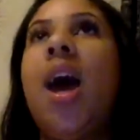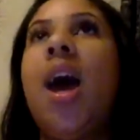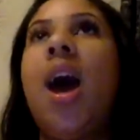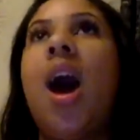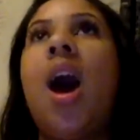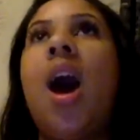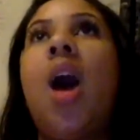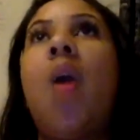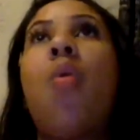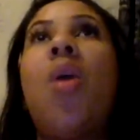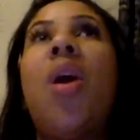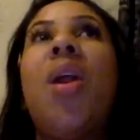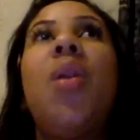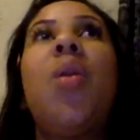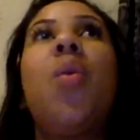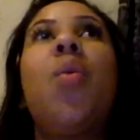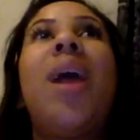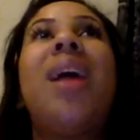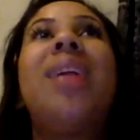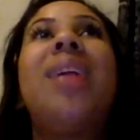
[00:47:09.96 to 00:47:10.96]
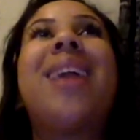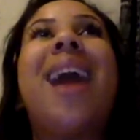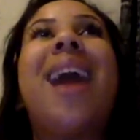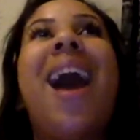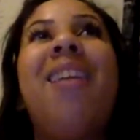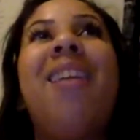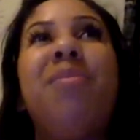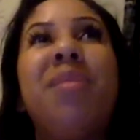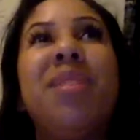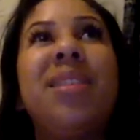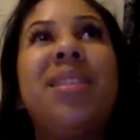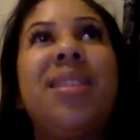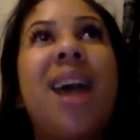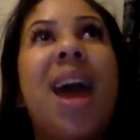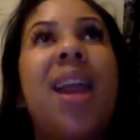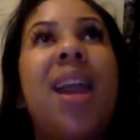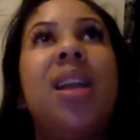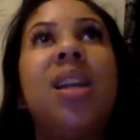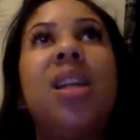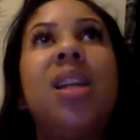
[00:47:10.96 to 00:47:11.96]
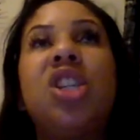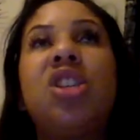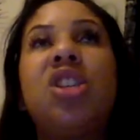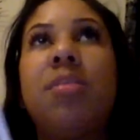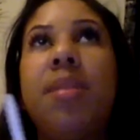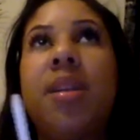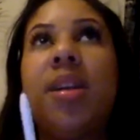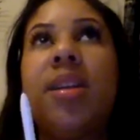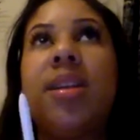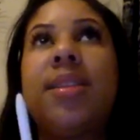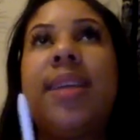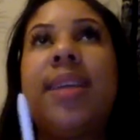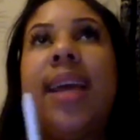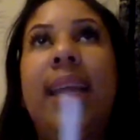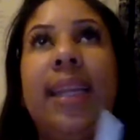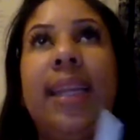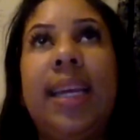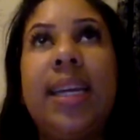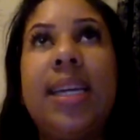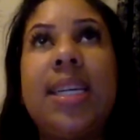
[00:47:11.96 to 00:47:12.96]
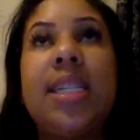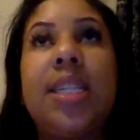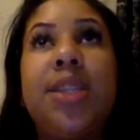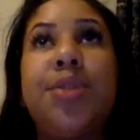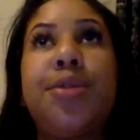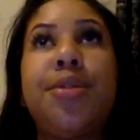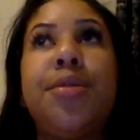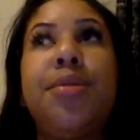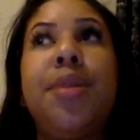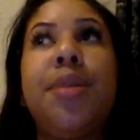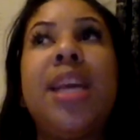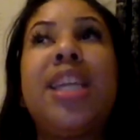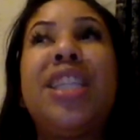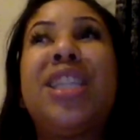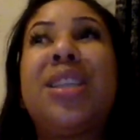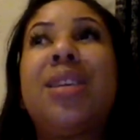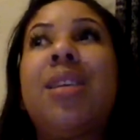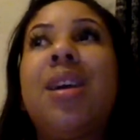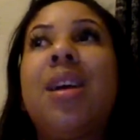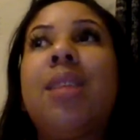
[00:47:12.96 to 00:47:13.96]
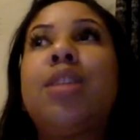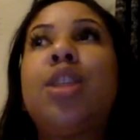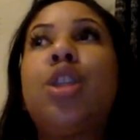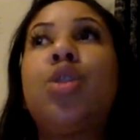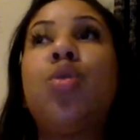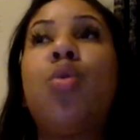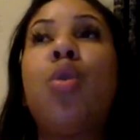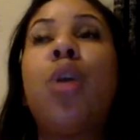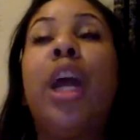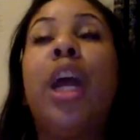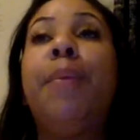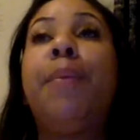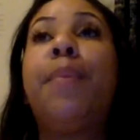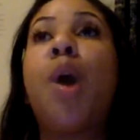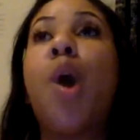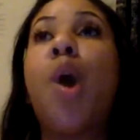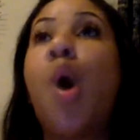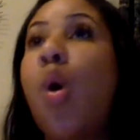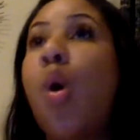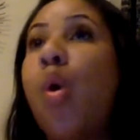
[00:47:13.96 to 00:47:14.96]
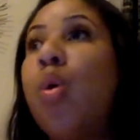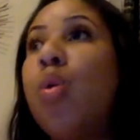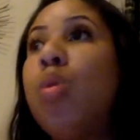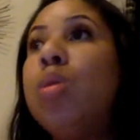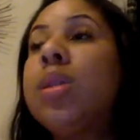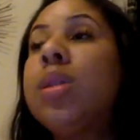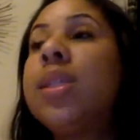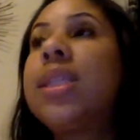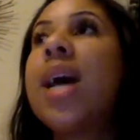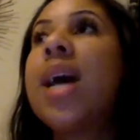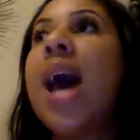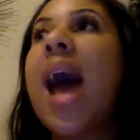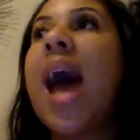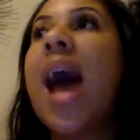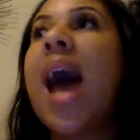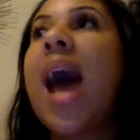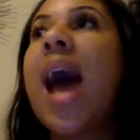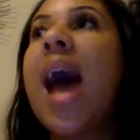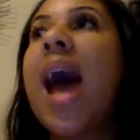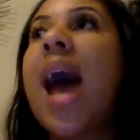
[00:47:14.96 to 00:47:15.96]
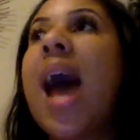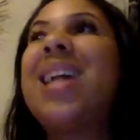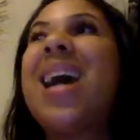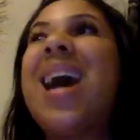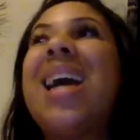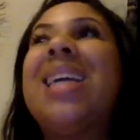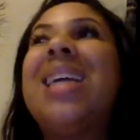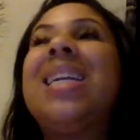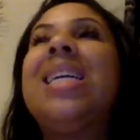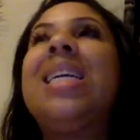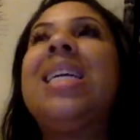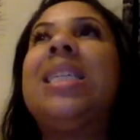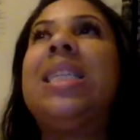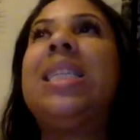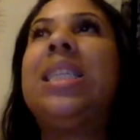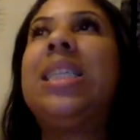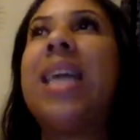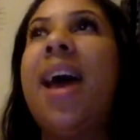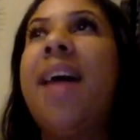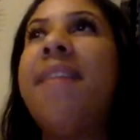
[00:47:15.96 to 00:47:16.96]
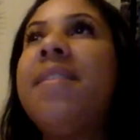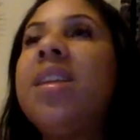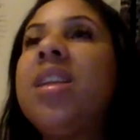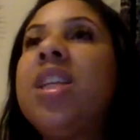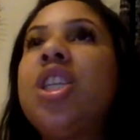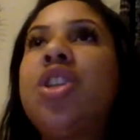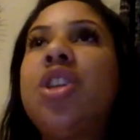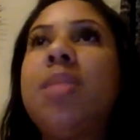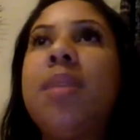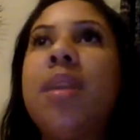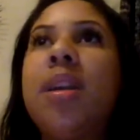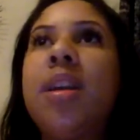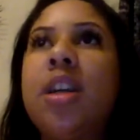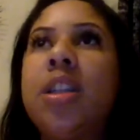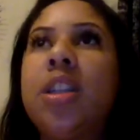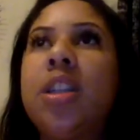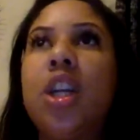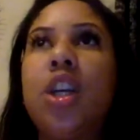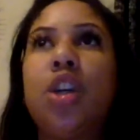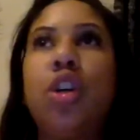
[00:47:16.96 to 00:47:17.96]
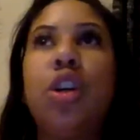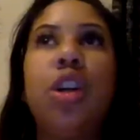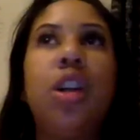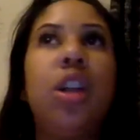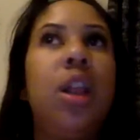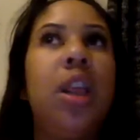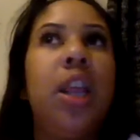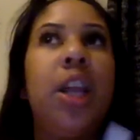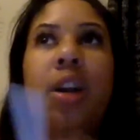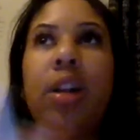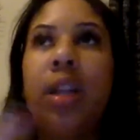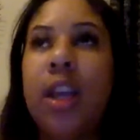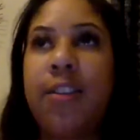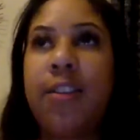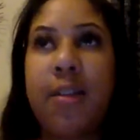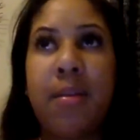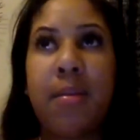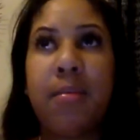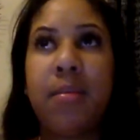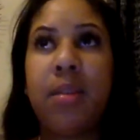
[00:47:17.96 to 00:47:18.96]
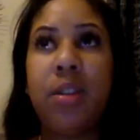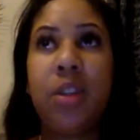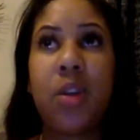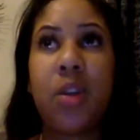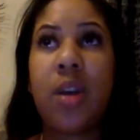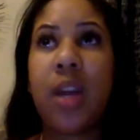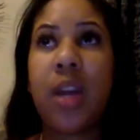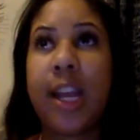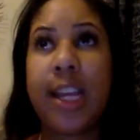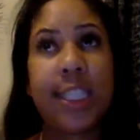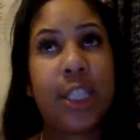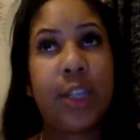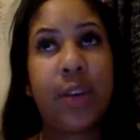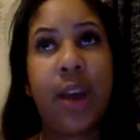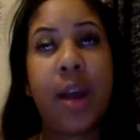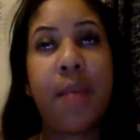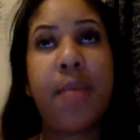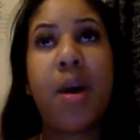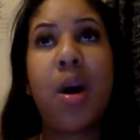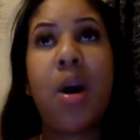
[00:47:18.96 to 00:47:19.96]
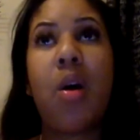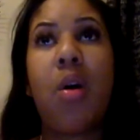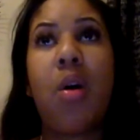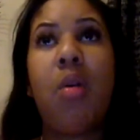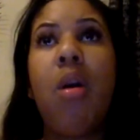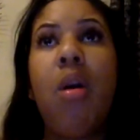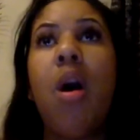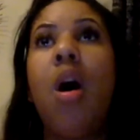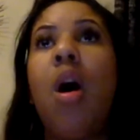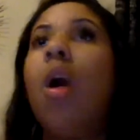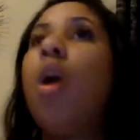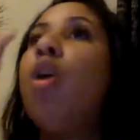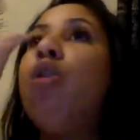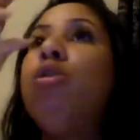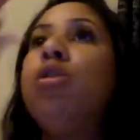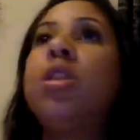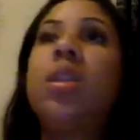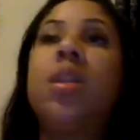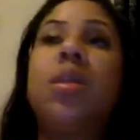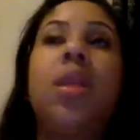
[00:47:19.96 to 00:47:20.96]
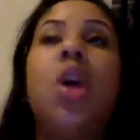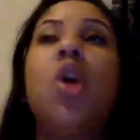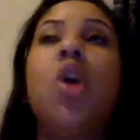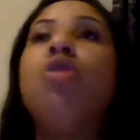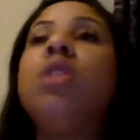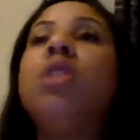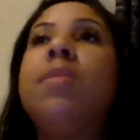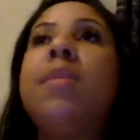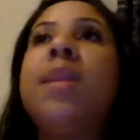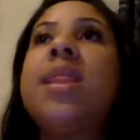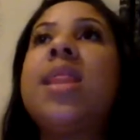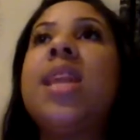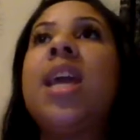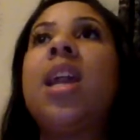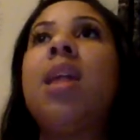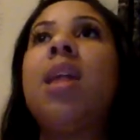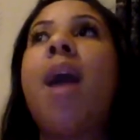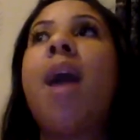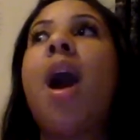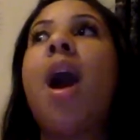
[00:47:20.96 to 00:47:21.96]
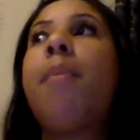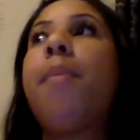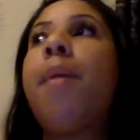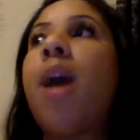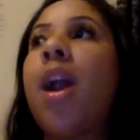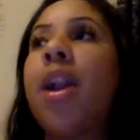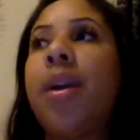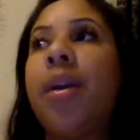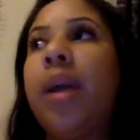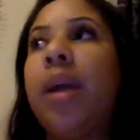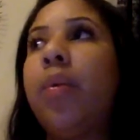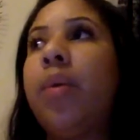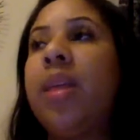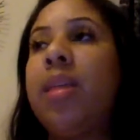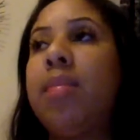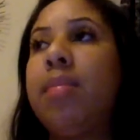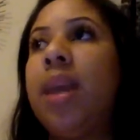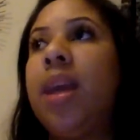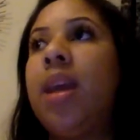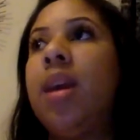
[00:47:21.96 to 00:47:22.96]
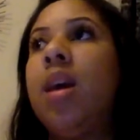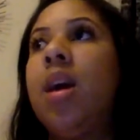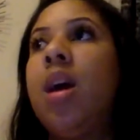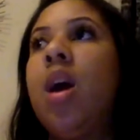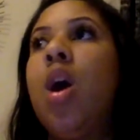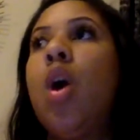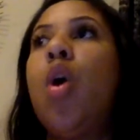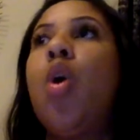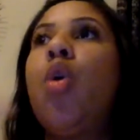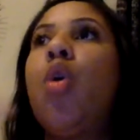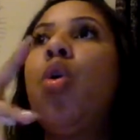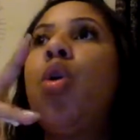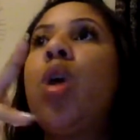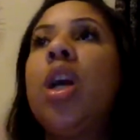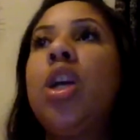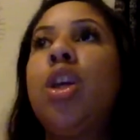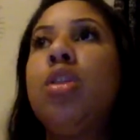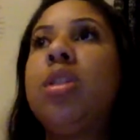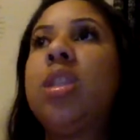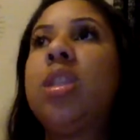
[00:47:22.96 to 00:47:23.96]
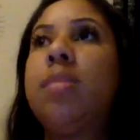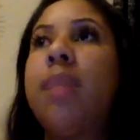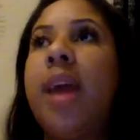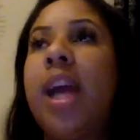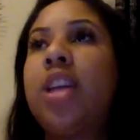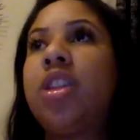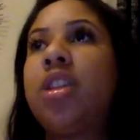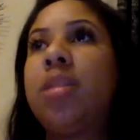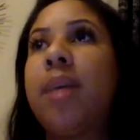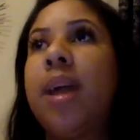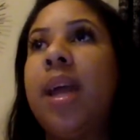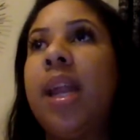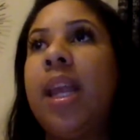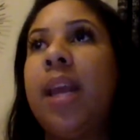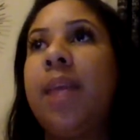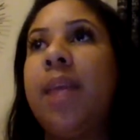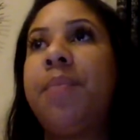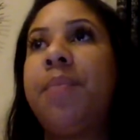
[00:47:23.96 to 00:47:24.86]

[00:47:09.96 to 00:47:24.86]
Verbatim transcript: Uh, one of the ways that I've been signing distributors lately is through Instagram story polls. I, I signed seven distributors literally from doing an Instagram poll. Who's who's been thinking about partnering with me? Who could use some extra money?